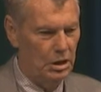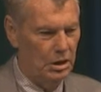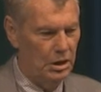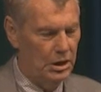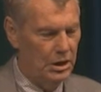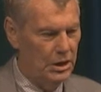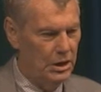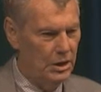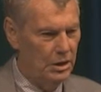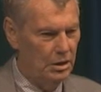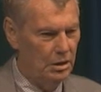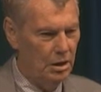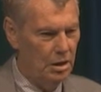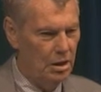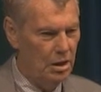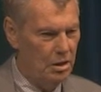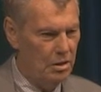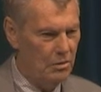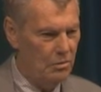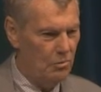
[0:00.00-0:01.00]
Lee's
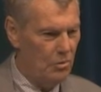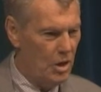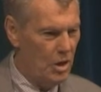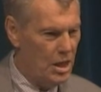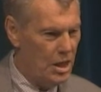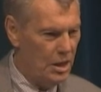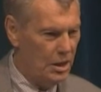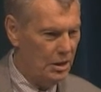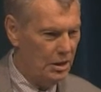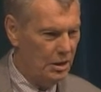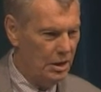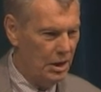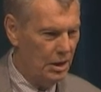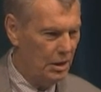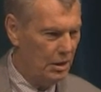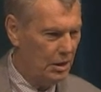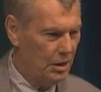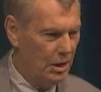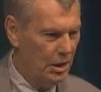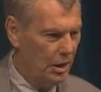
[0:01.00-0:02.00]
arthritis
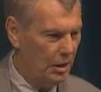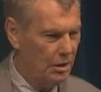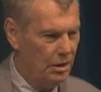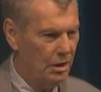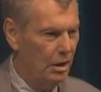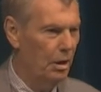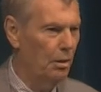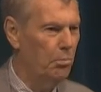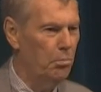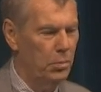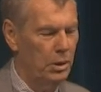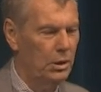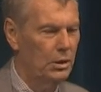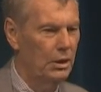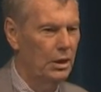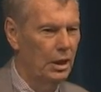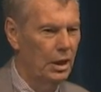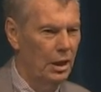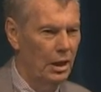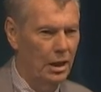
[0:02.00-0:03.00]
has kicked up
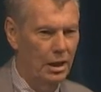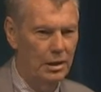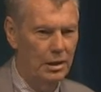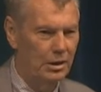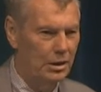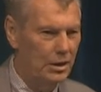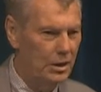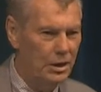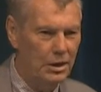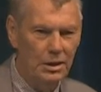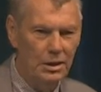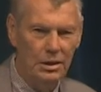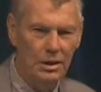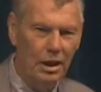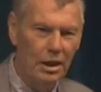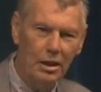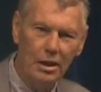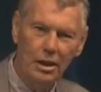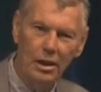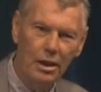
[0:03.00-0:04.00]
and she's
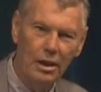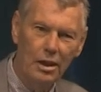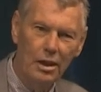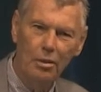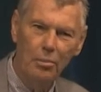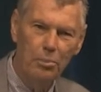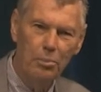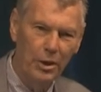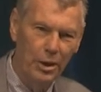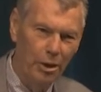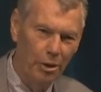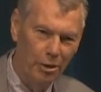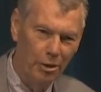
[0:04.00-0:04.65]
not going to help you.